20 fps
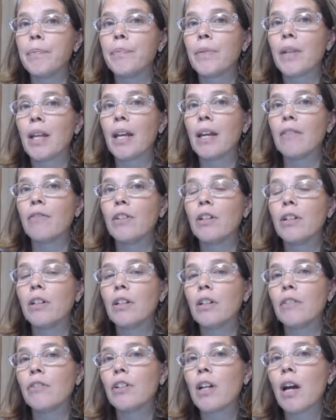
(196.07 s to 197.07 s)
if
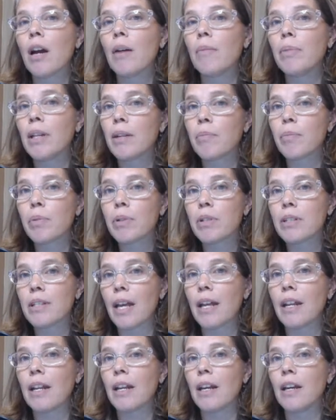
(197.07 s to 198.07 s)
you're not being
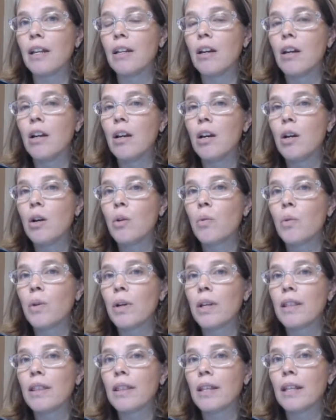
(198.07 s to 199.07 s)
presented
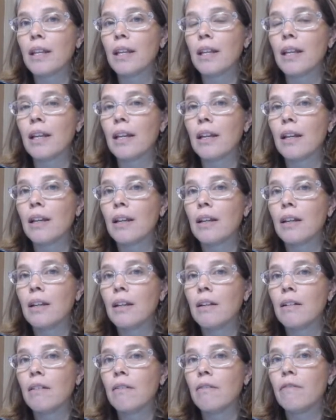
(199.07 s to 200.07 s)
with the
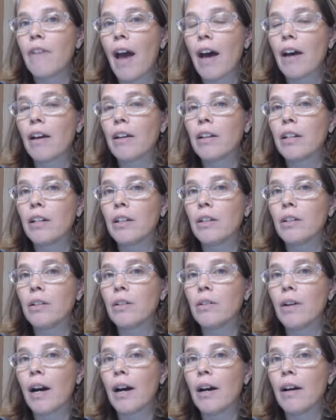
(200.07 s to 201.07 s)
value
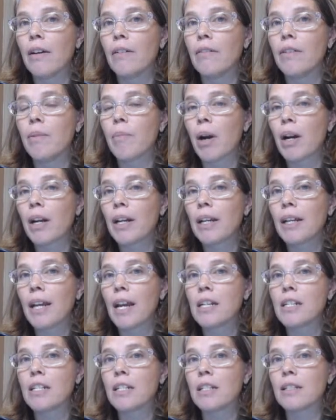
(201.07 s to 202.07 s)
of the marketing
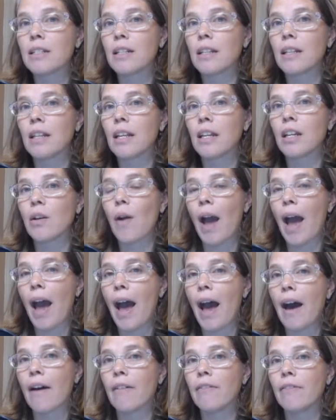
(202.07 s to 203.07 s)
agency that you
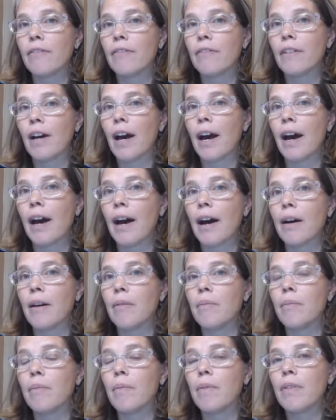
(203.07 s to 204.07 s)
have,
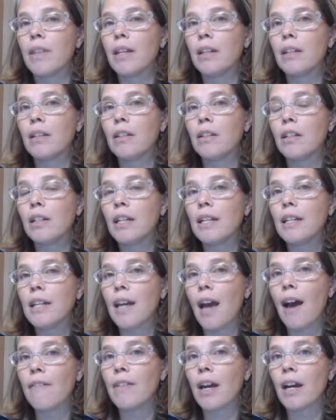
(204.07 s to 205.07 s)
then you need to
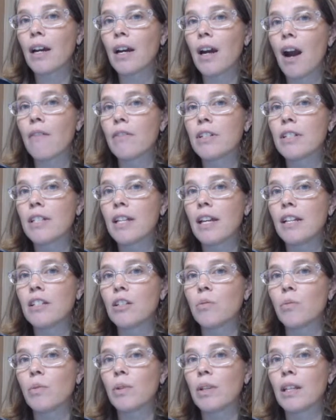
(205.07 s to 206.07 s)
have that
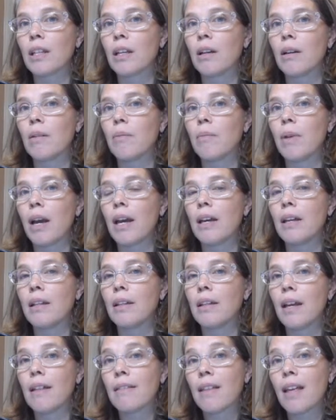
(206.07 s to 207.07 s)
conversation with them
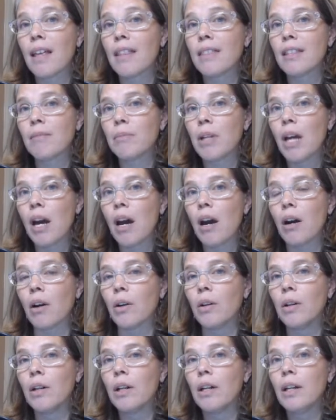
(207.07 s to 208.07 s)
and let them know.